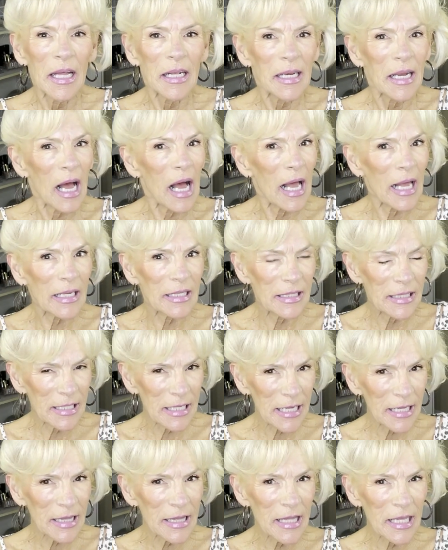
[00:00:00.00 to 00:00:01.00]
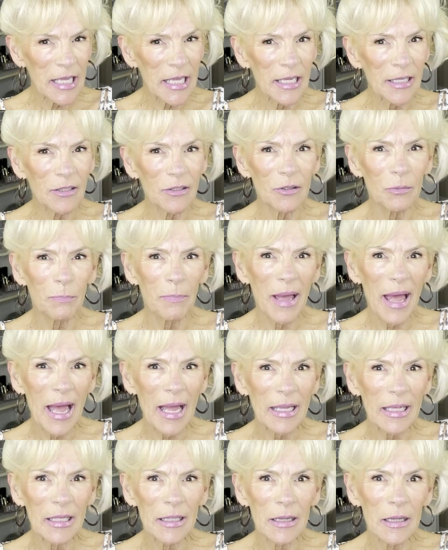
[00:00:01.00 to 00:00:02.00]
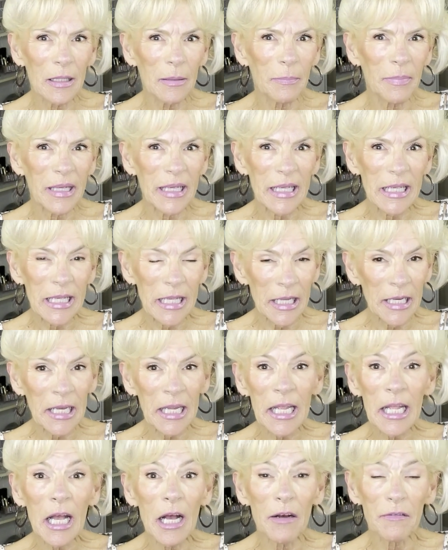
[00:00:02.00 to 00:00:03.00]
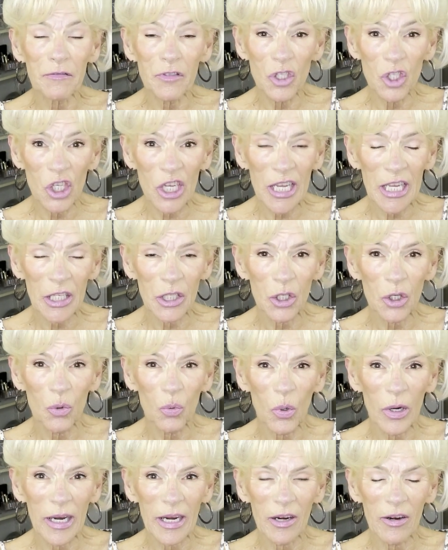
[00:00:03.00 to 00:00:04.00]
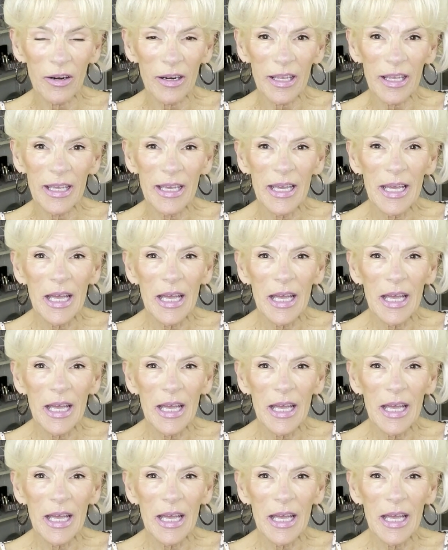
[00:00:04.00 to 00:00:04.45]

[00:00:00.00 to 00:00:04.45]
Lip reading: Now I did these back in the beginning of January.